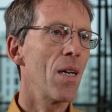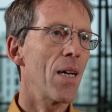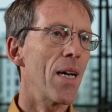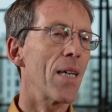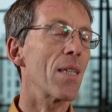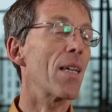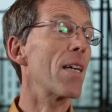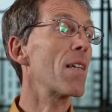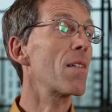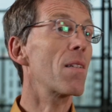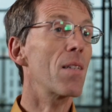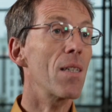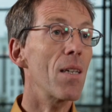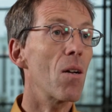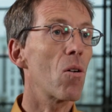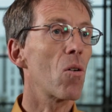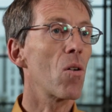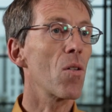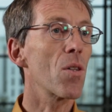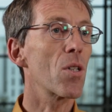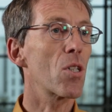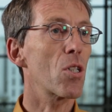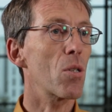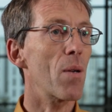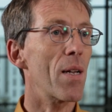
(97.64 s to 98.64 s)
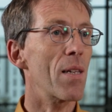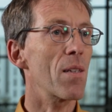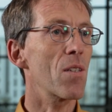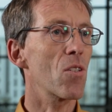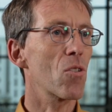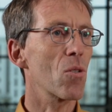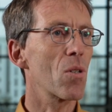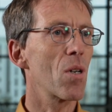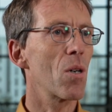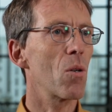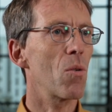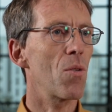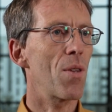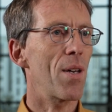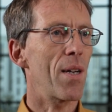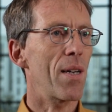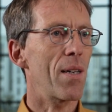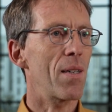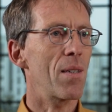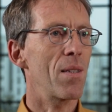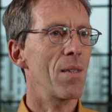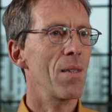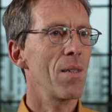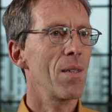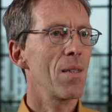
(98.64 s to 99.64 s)
And I see all the trends to go
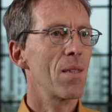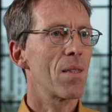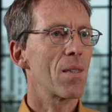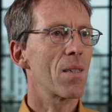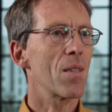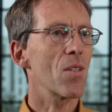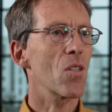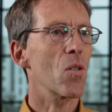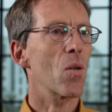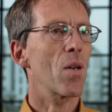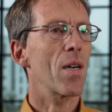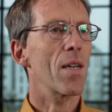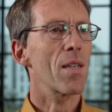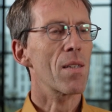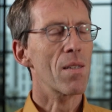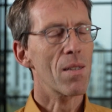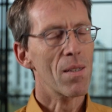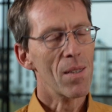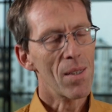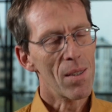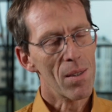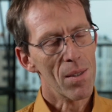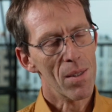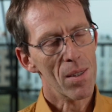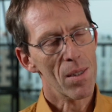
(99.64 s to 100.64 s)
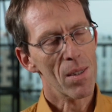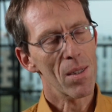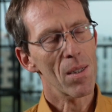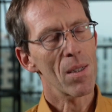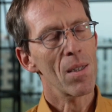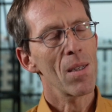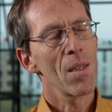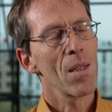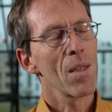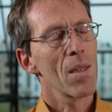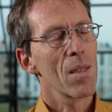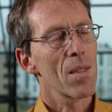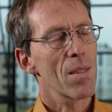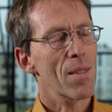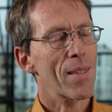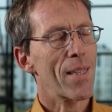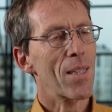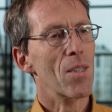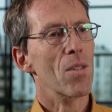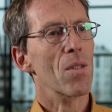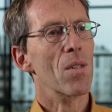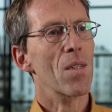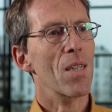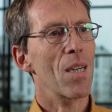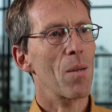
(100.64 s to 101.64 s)
there. So I see the
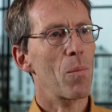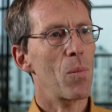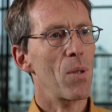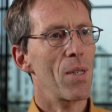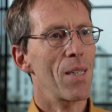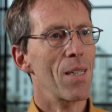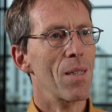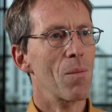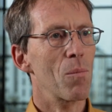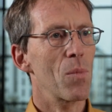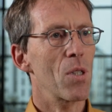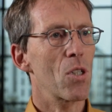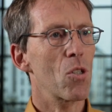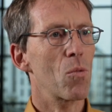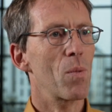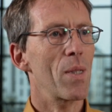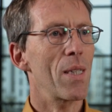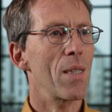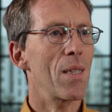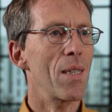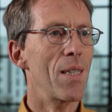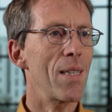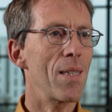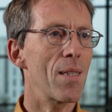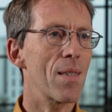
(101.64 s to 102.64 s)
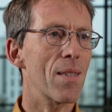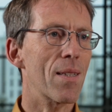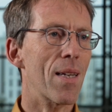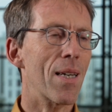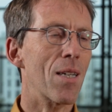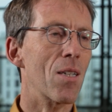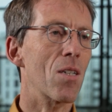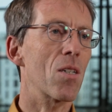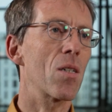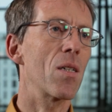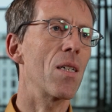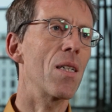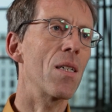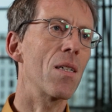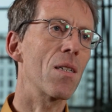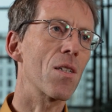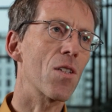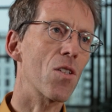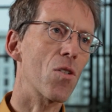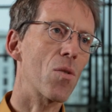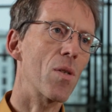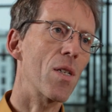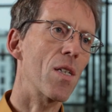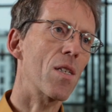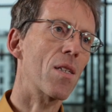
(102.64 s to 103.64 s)
sector coupling between heat sector,
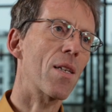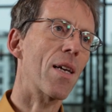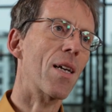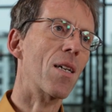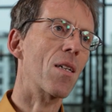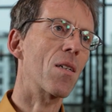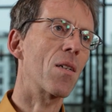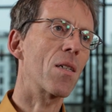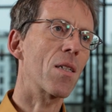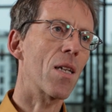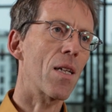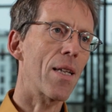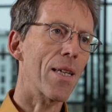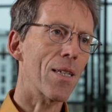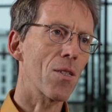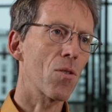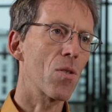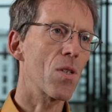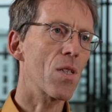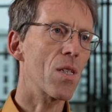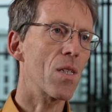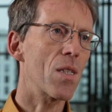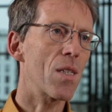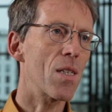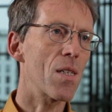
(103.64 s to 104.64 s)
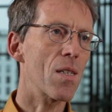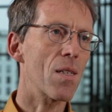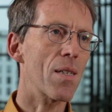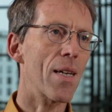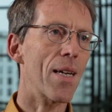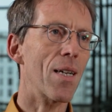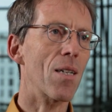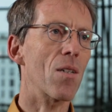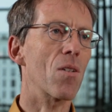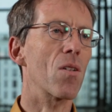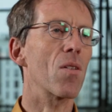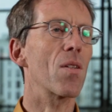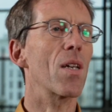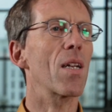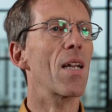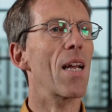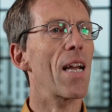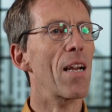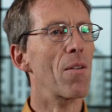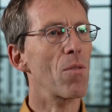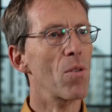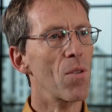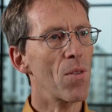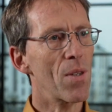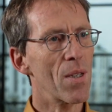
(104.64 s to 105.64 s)
industry sector, and electricity sector, that
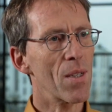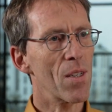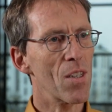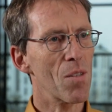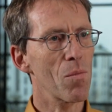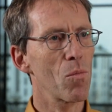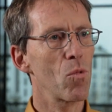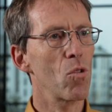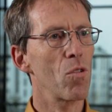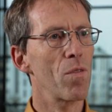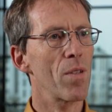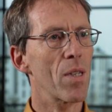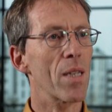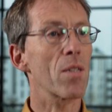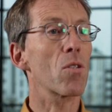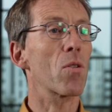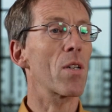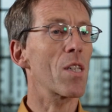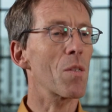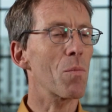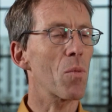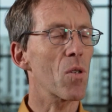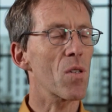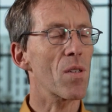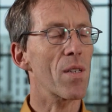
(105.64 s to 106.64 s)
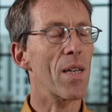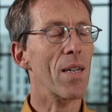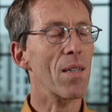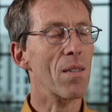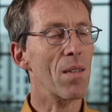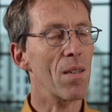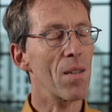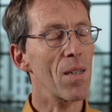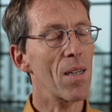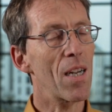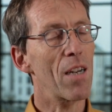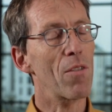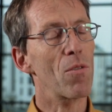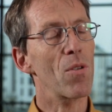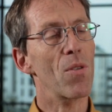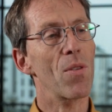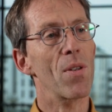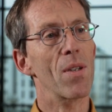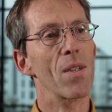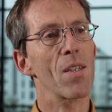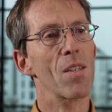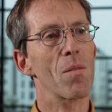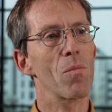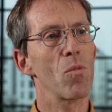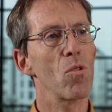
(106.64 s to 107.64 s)
everything is moving, and transport sector, that
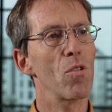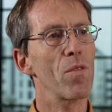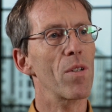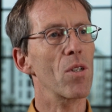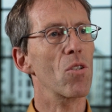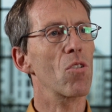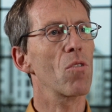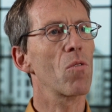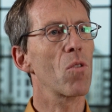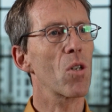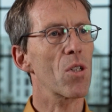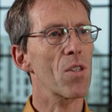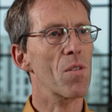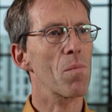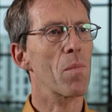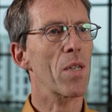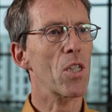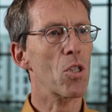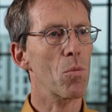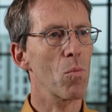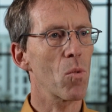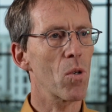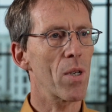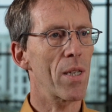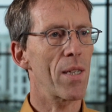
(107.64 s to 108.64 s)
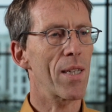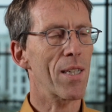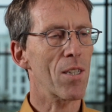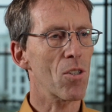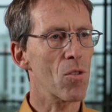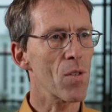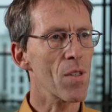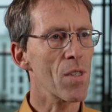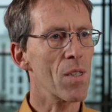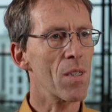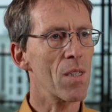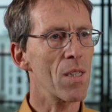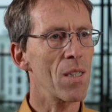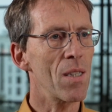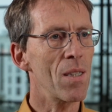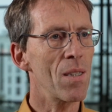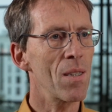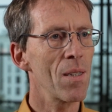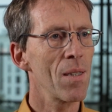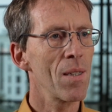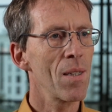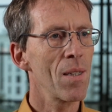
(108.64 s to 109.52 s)
everything is moving towards much more electricity.